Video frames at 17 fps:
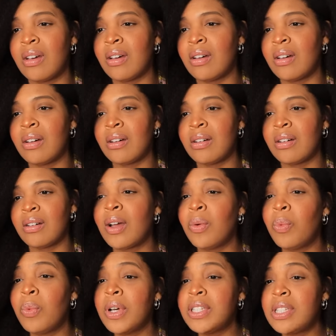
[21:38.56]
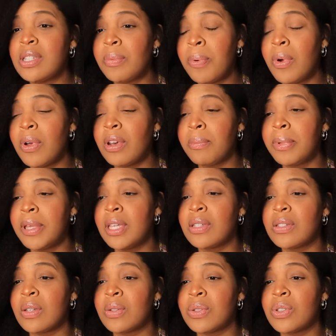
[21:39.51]
What's the point of being
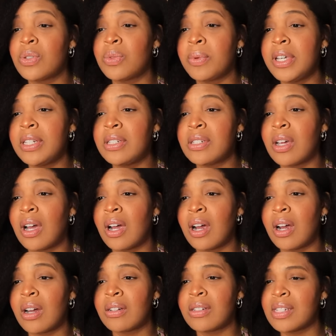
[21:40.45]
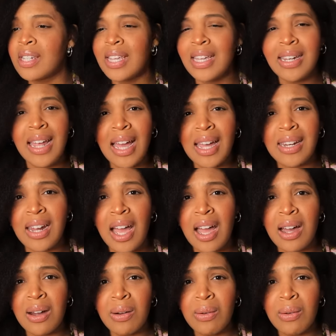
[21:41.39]
so sweet to her? Does he not know?